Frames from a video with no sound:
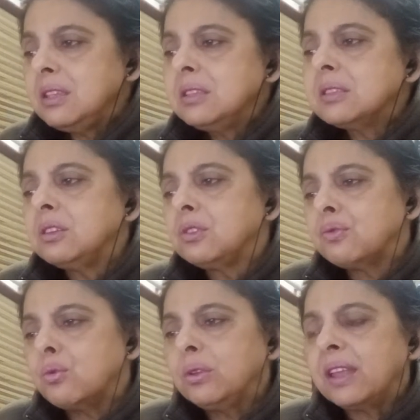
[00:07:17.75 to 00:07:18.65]
seasoned
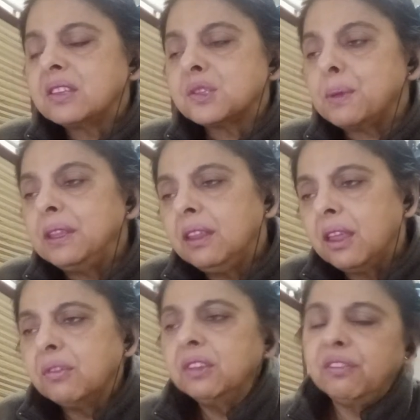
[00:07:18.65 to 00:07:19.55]
food that has been
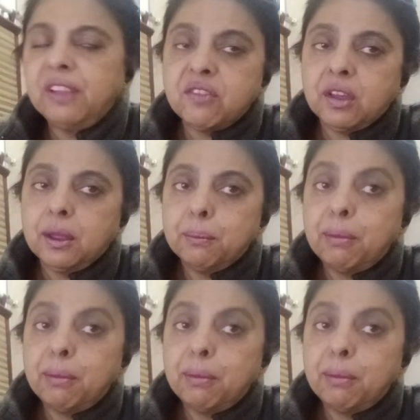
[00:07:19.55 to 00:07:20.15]
given flavor